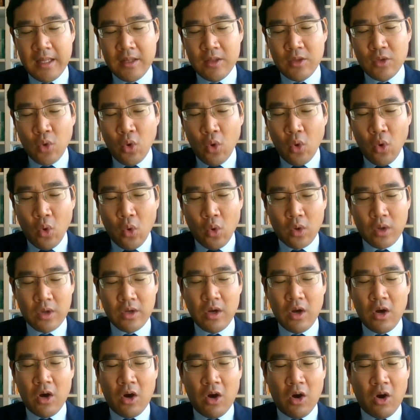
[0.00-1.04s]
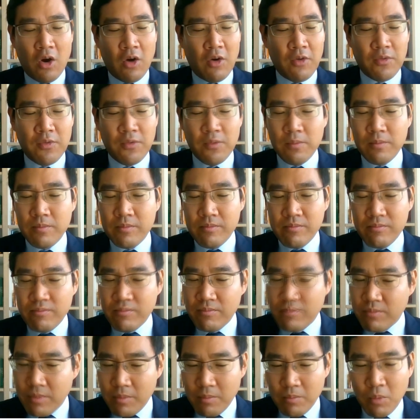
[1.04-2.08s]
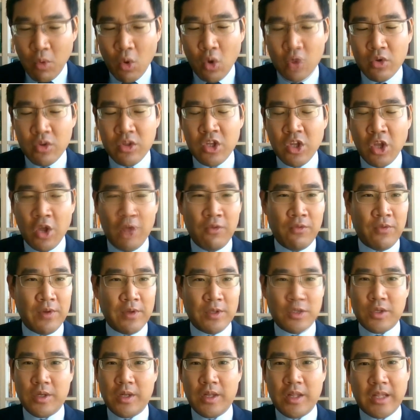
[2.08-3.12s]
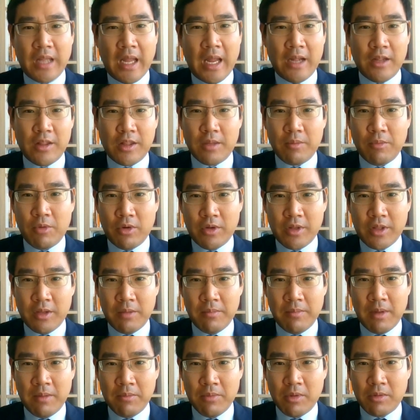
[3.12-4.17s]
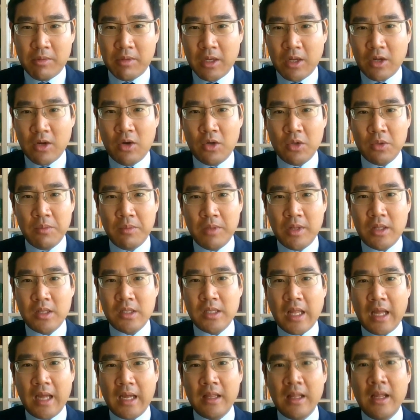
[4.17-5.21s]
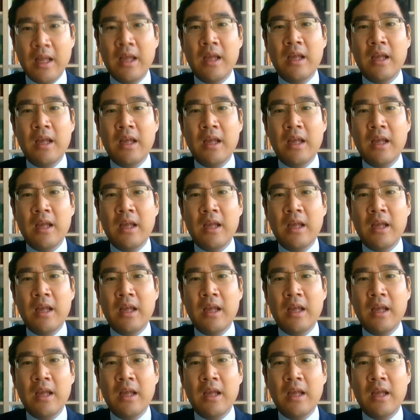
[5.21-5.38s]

talk of more dovish stance among some members of the economists that